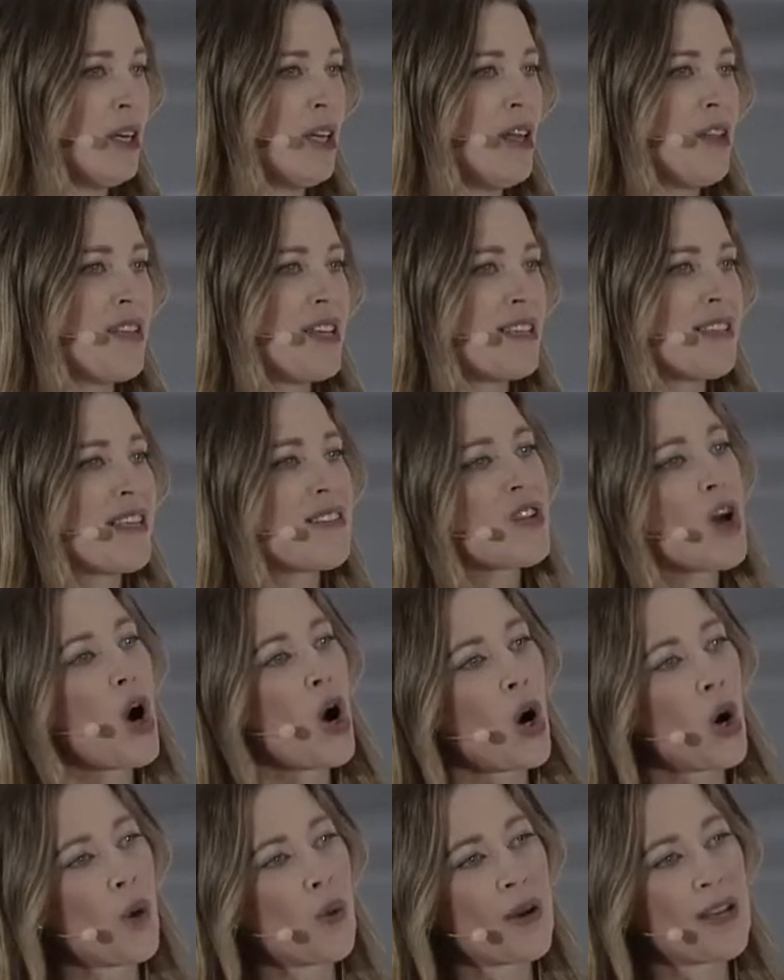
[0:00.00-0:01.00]
This has
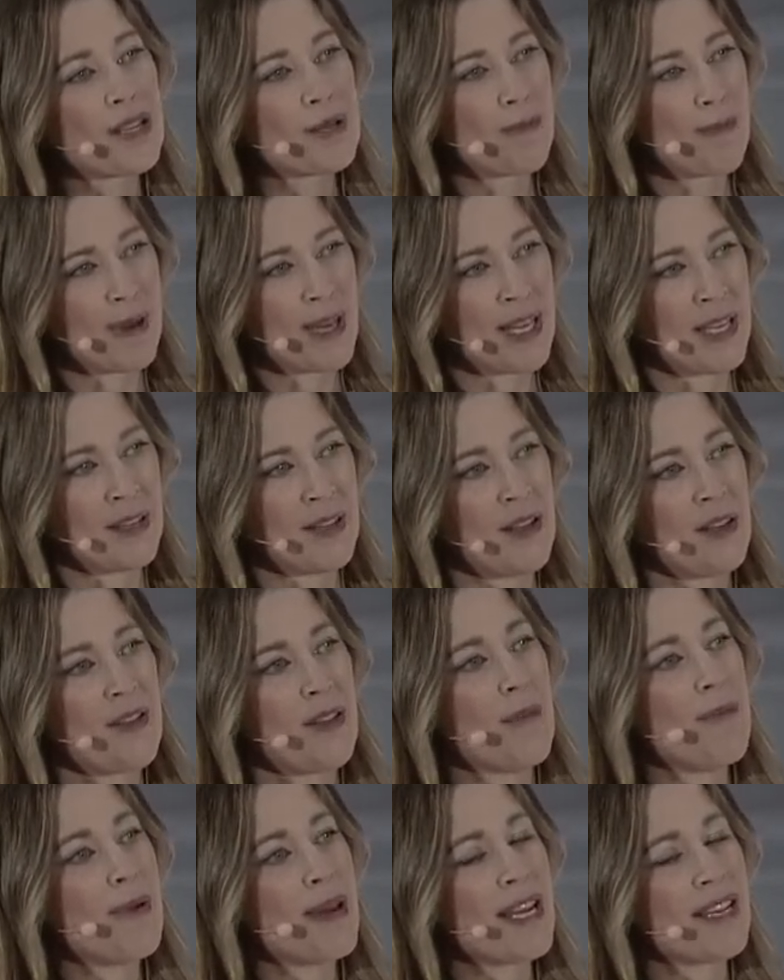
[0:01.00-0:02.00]
always been
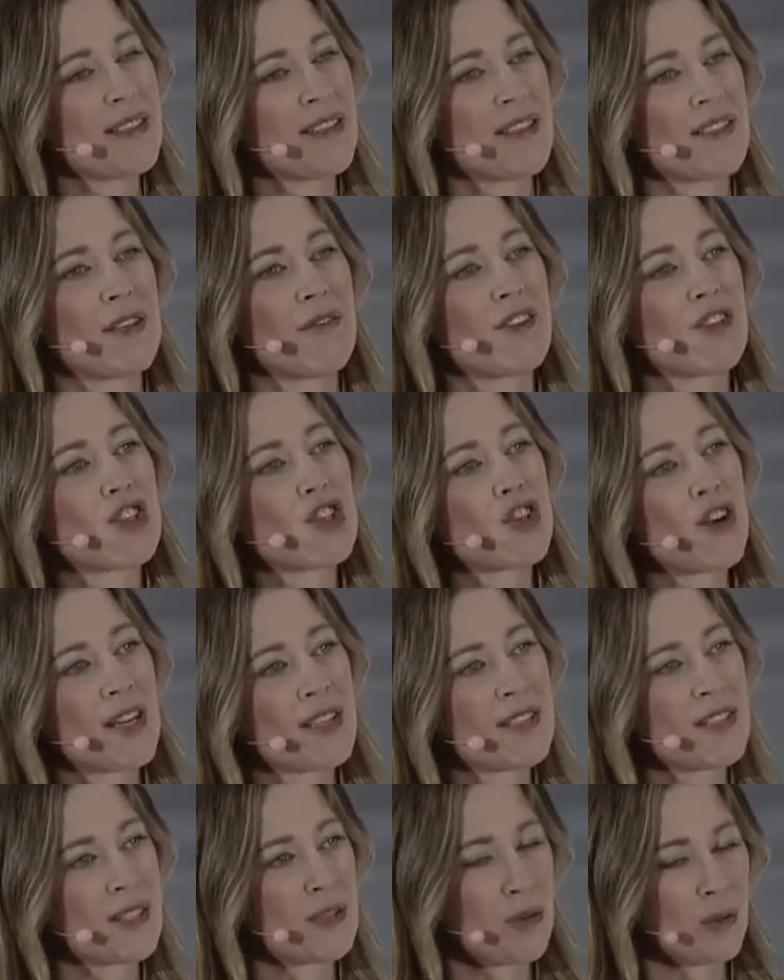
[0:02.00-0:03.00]
the basis of a
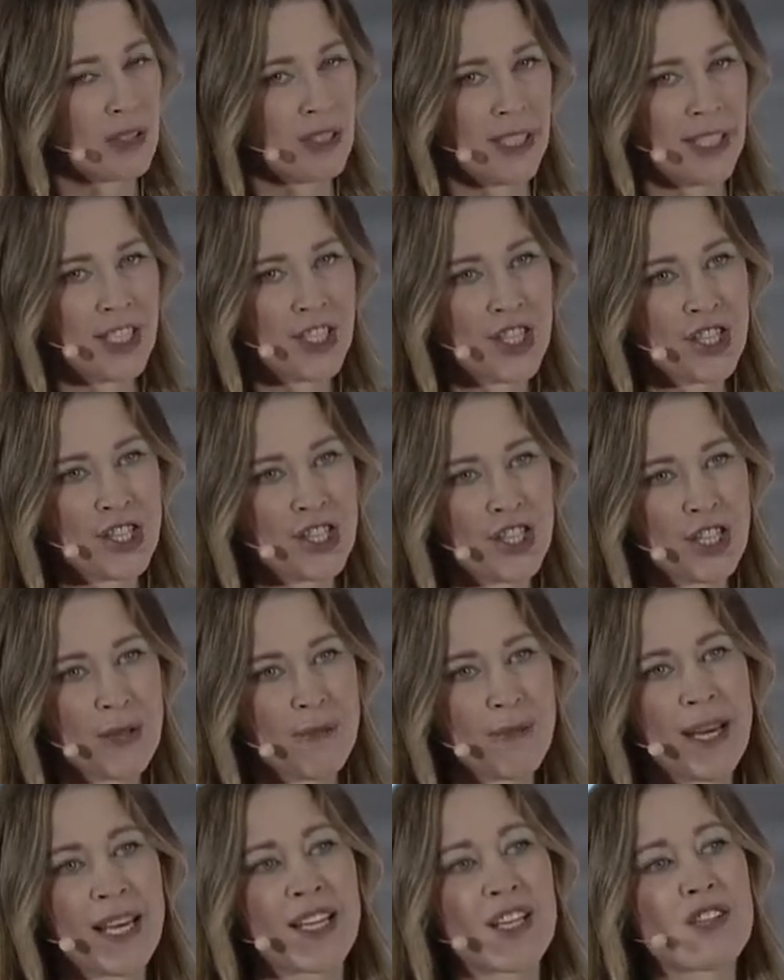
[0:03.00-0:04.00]
trusted
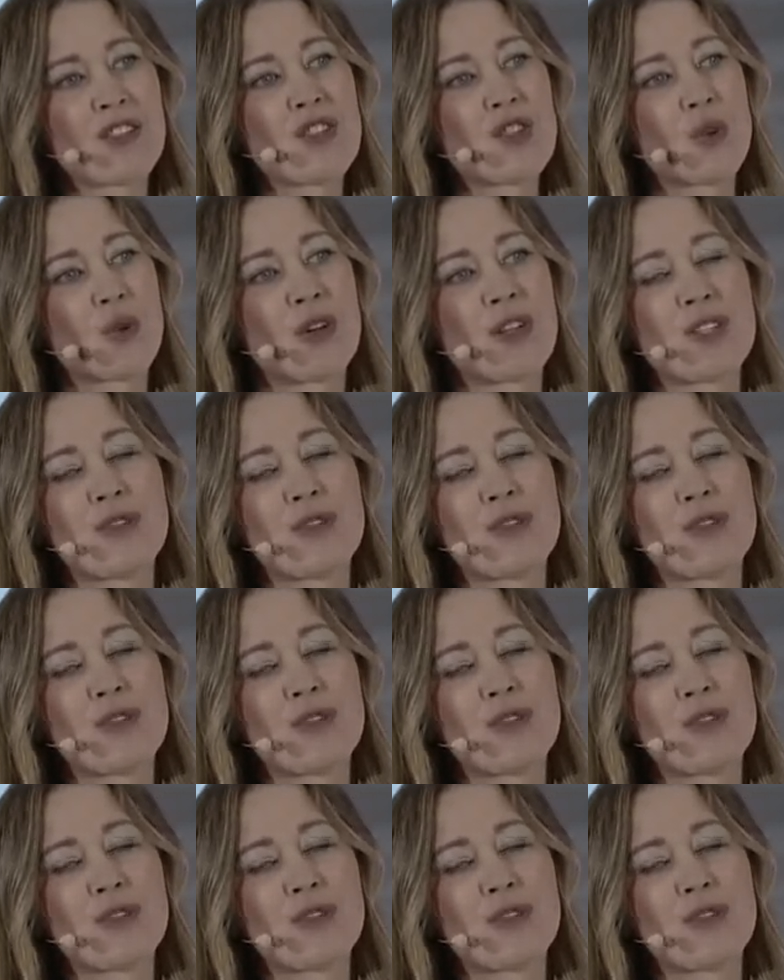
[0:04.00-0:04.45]
relationship and a source